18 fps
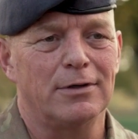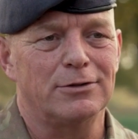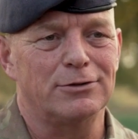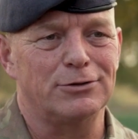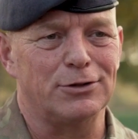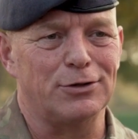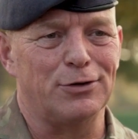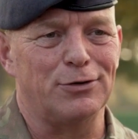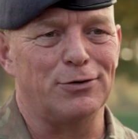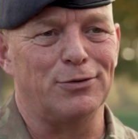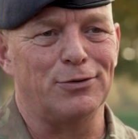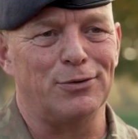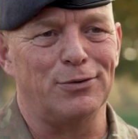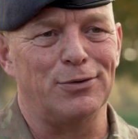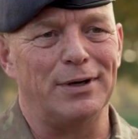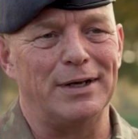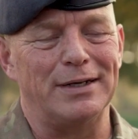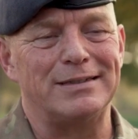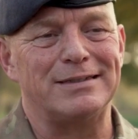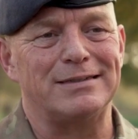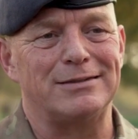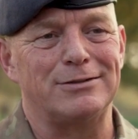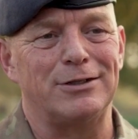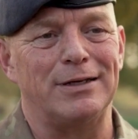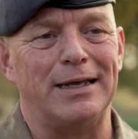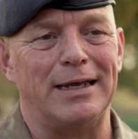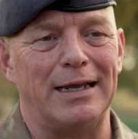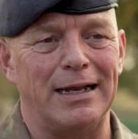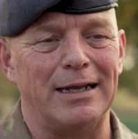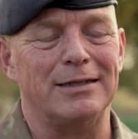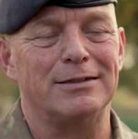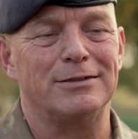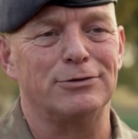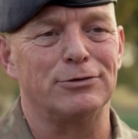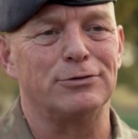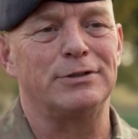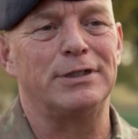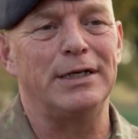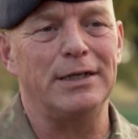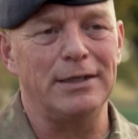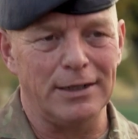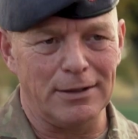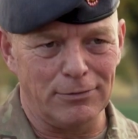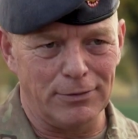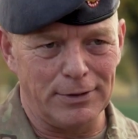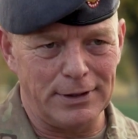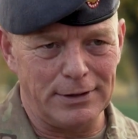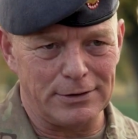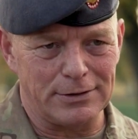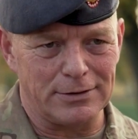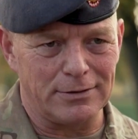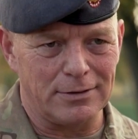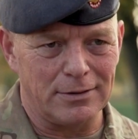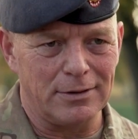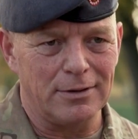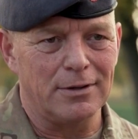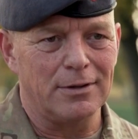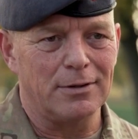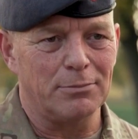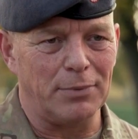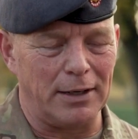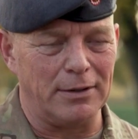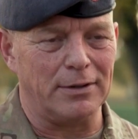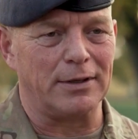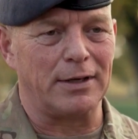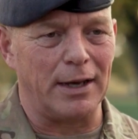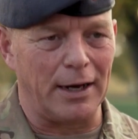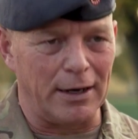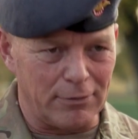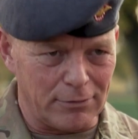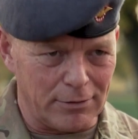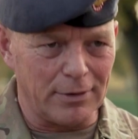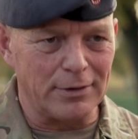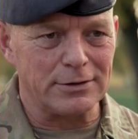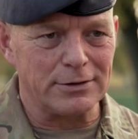So it has strategic reach by the carrier